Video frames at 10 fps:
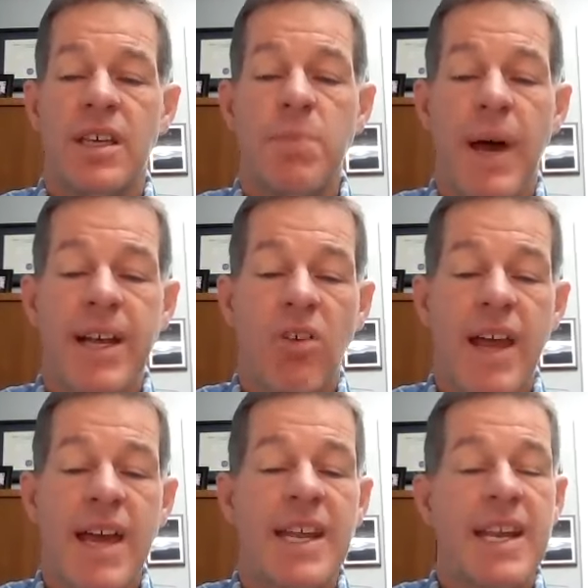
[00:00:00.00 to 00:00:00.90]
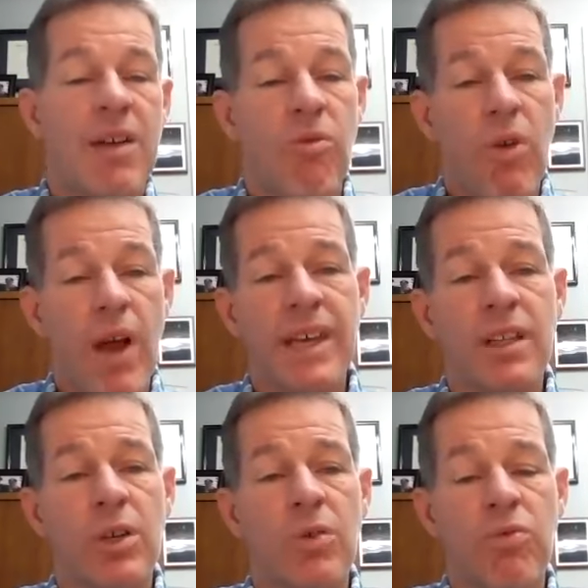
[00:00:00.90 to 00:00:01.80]
is by creating a
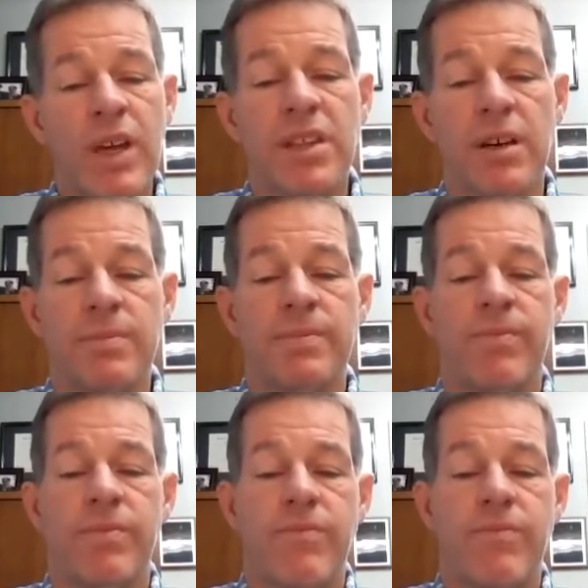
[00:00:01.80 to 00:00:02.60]
regular rhythm